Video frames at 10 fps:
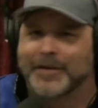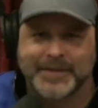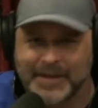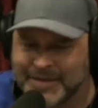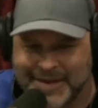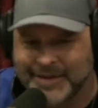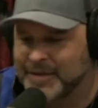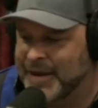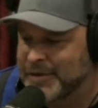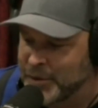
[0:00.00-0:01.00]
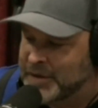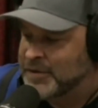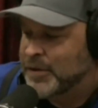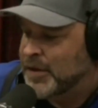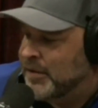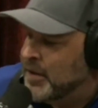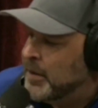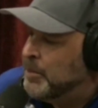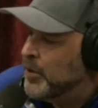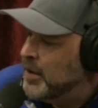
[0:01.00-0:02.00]
sense. I don't know what they're doing over
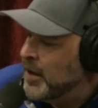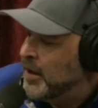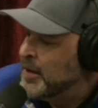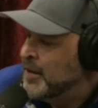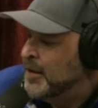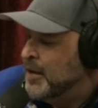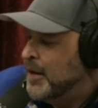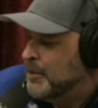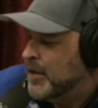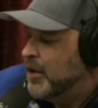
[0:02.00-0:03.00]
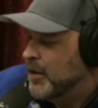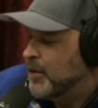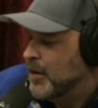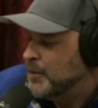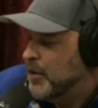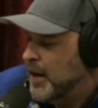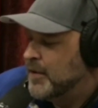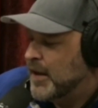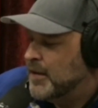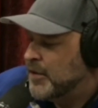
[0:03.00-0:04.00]
there, but no, the Quest Pro
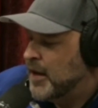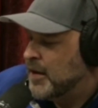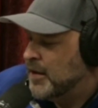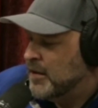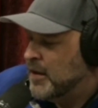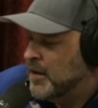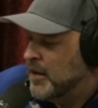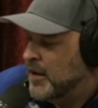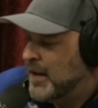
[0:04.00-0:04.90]
has eye tracking, and that's